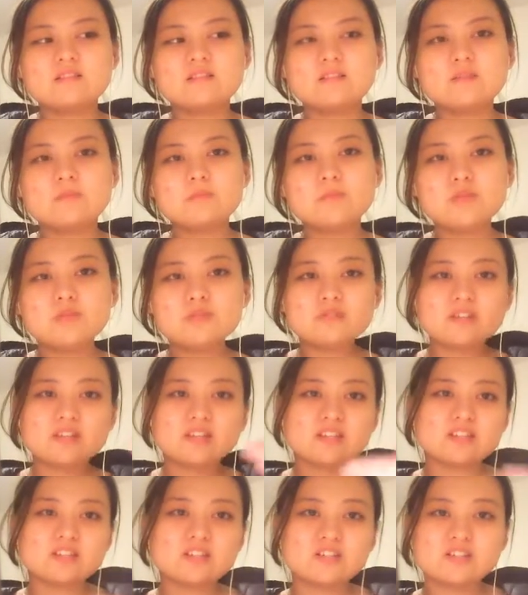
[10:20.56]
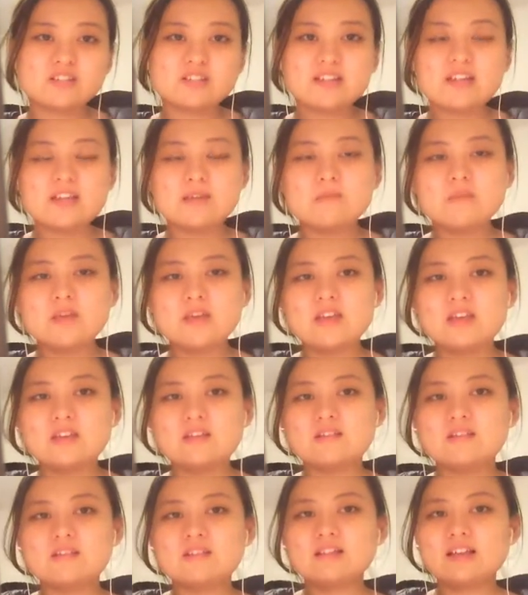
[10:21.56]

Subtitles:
the music just came in.